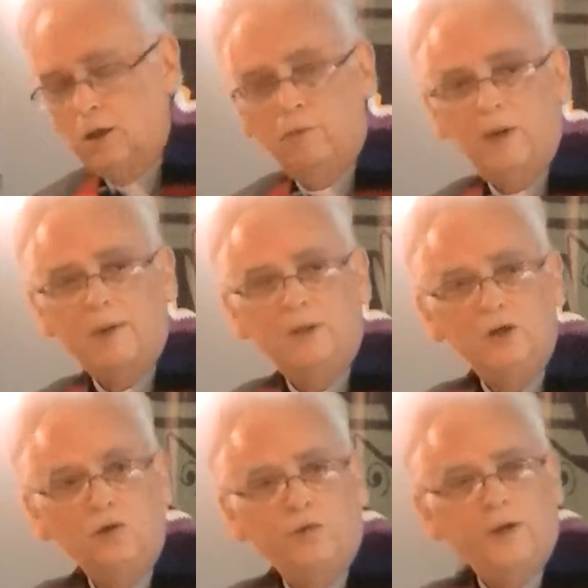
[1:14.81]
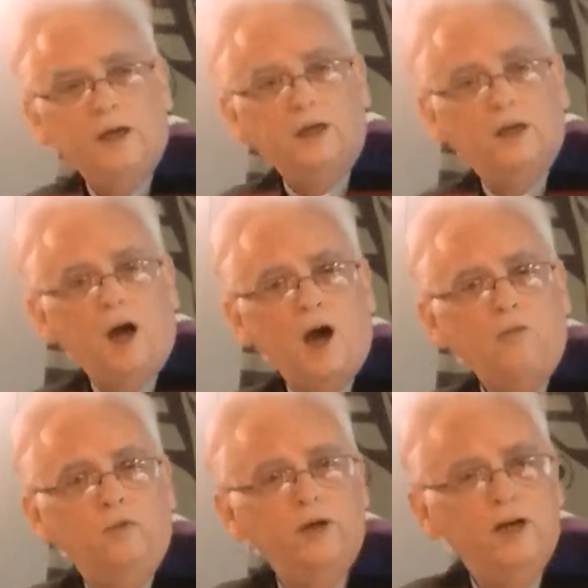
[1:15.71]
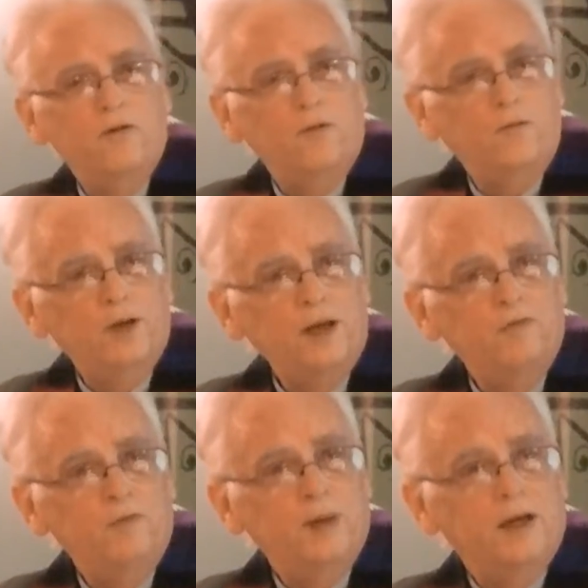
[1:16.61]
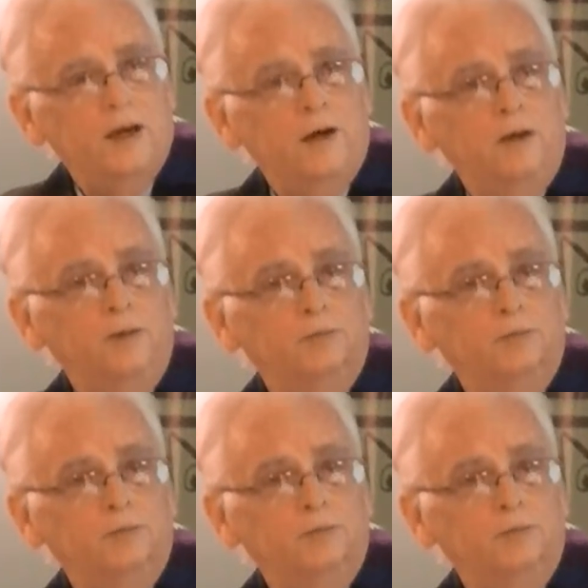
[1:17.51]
Maybe you think God would never forgive me now.